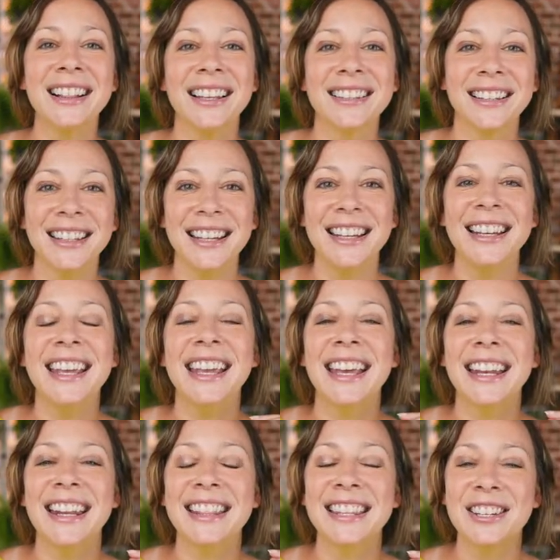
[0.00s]
click the link
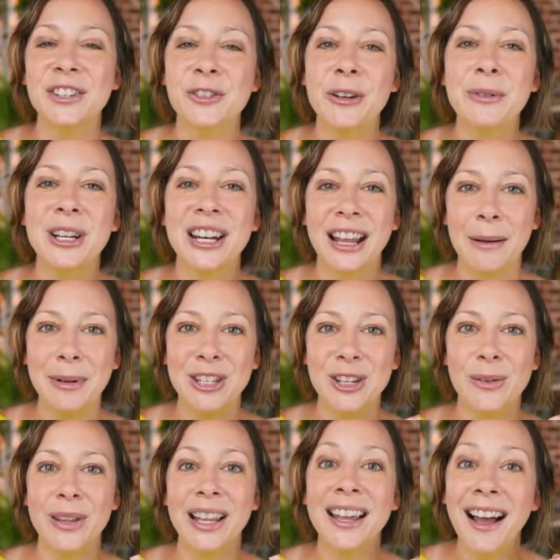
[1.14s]
in the description and coming to you in